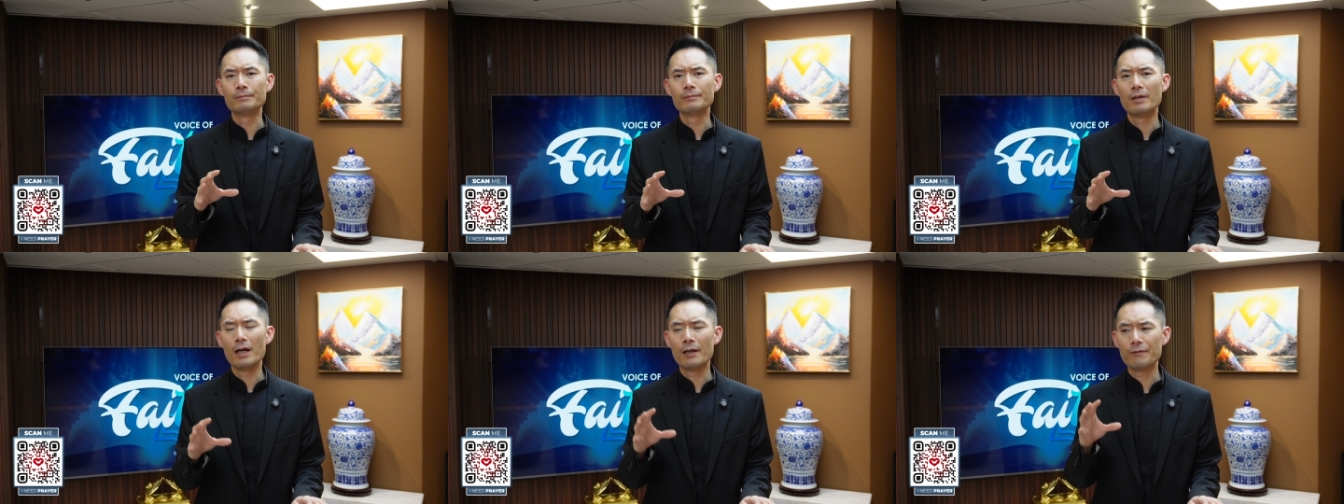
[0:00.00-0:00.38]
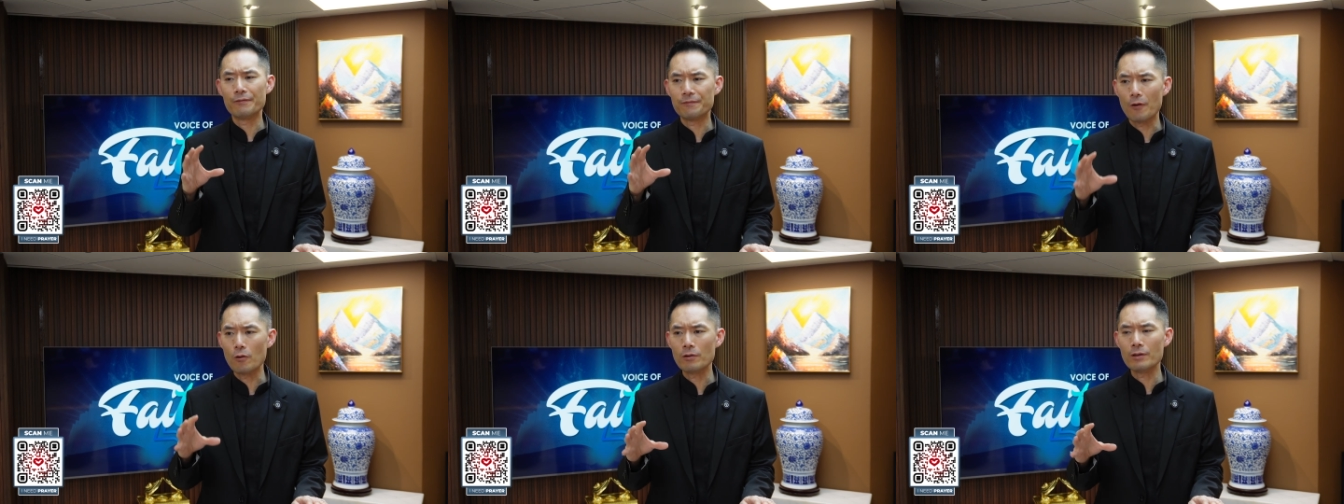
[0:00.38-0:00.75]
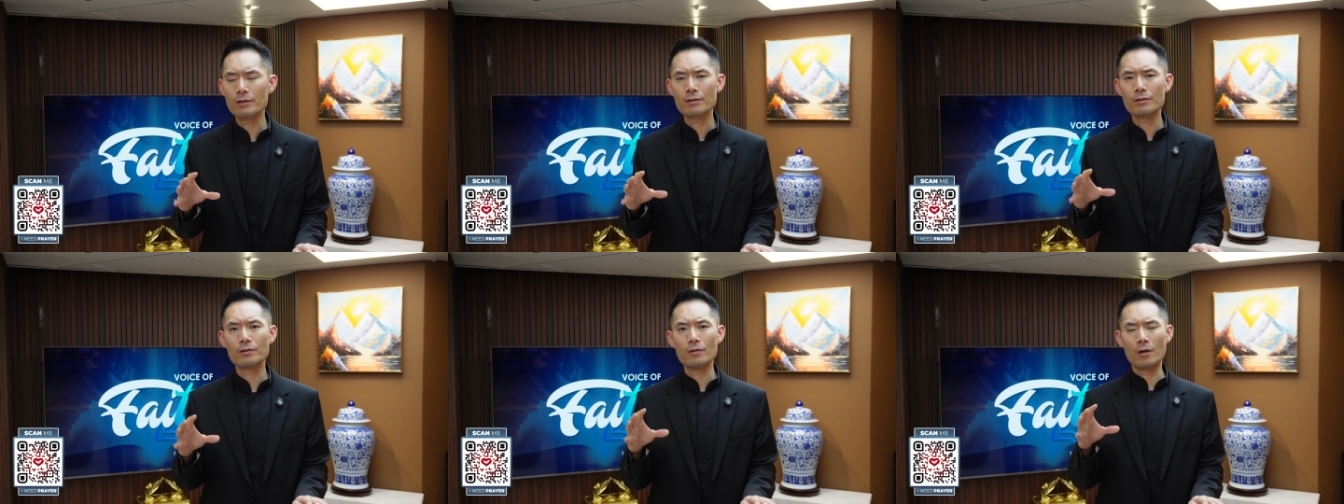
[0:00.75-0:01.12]
and
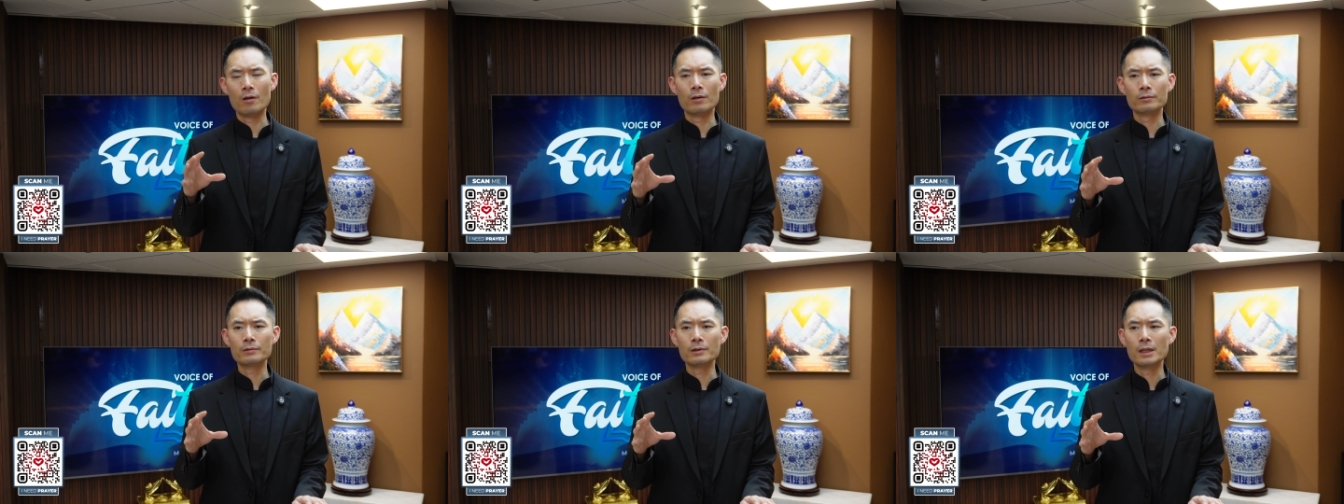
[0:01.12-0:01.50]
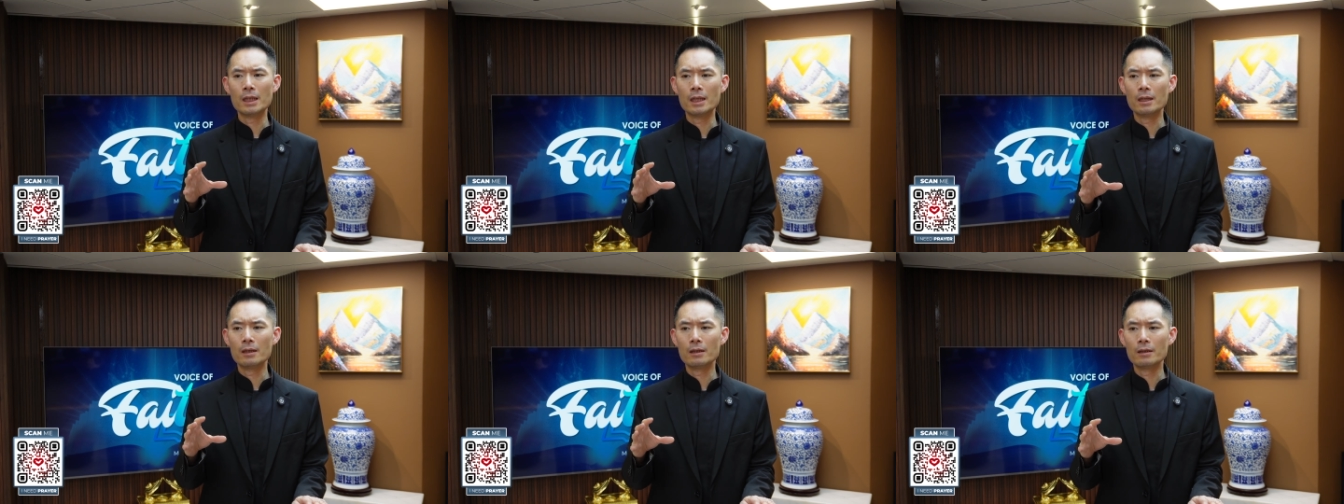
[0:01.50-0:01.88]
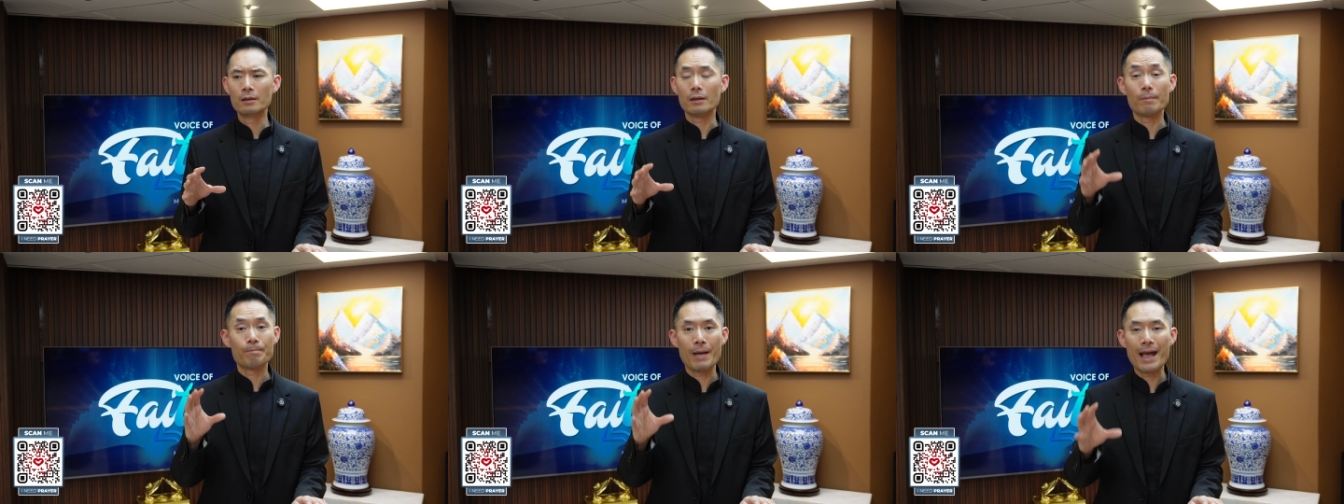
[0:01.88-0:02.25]
focused on the
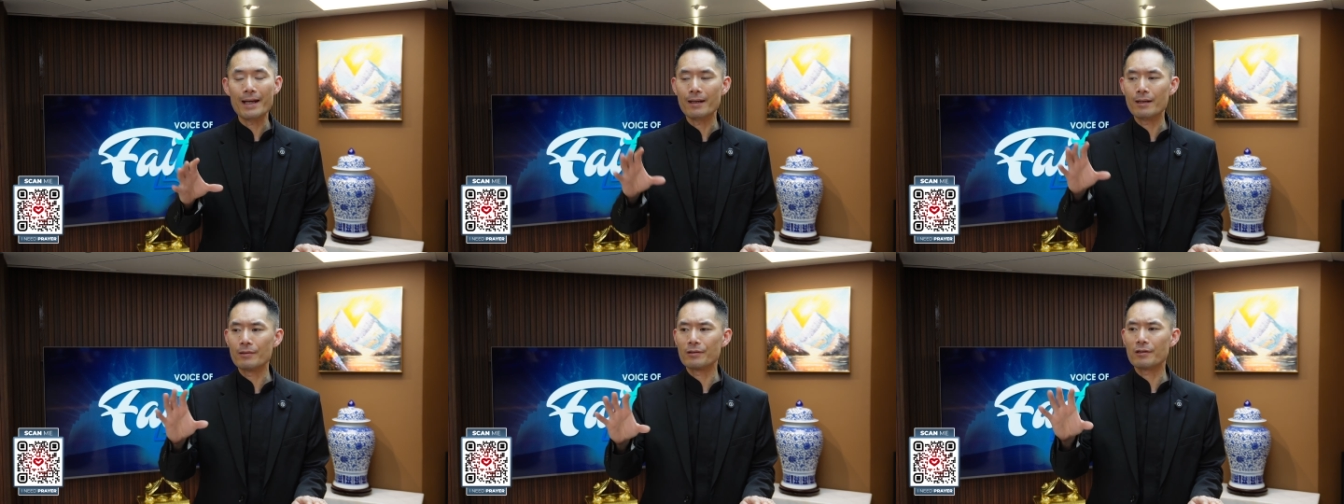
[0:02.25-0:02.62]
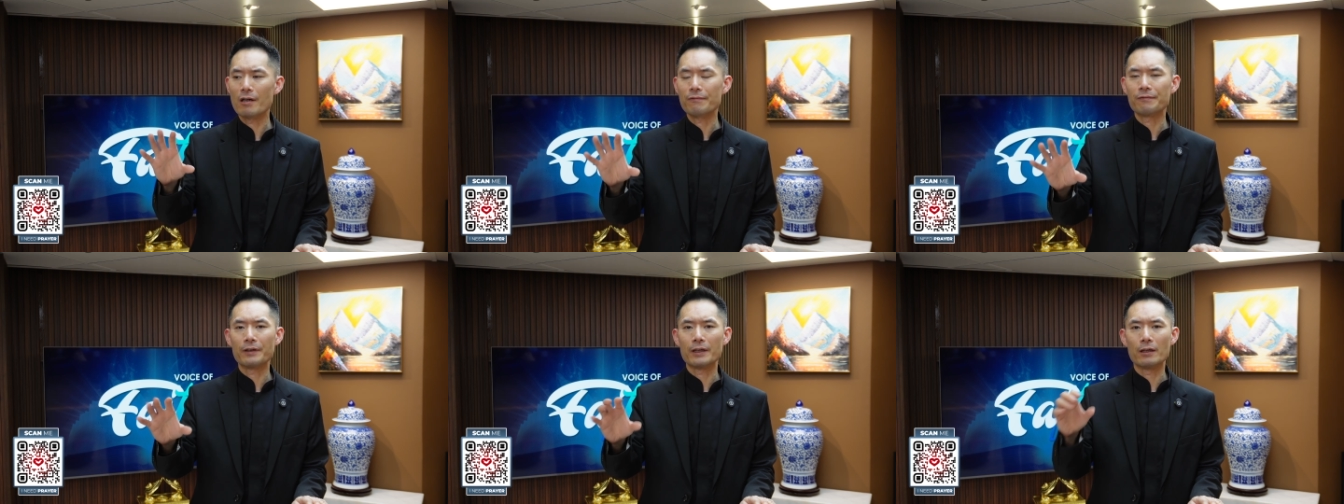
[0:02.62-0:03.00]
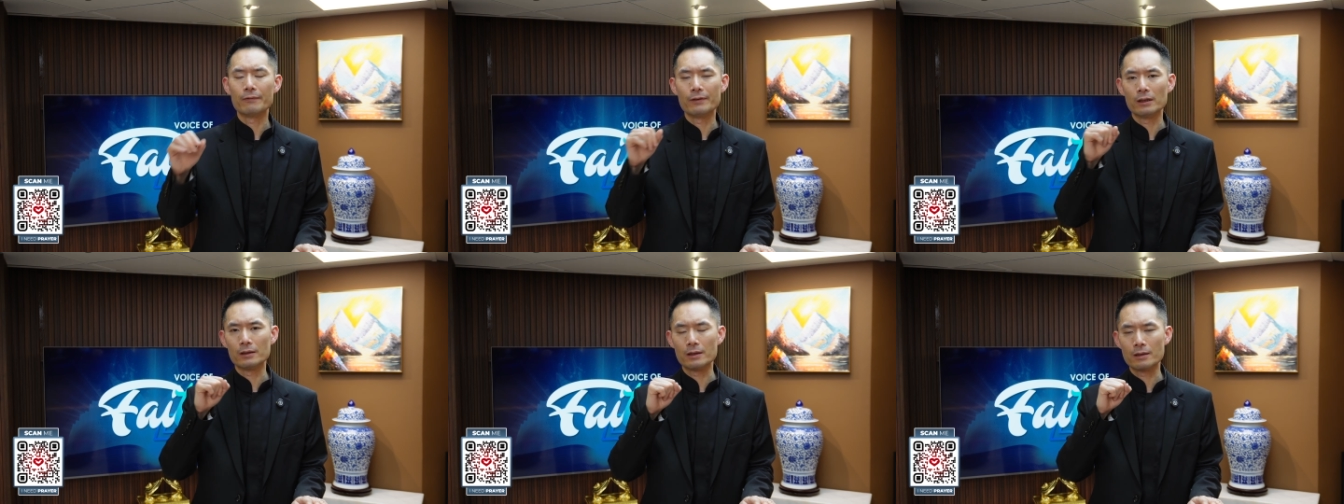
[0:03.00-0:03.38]
pain and suffering of
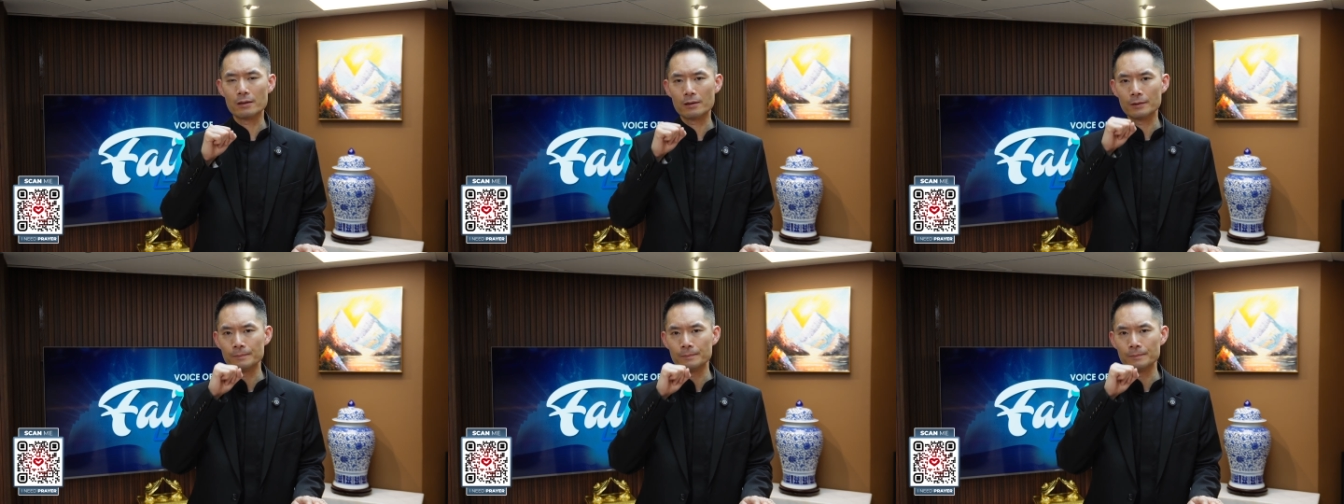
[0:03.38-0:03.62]
others,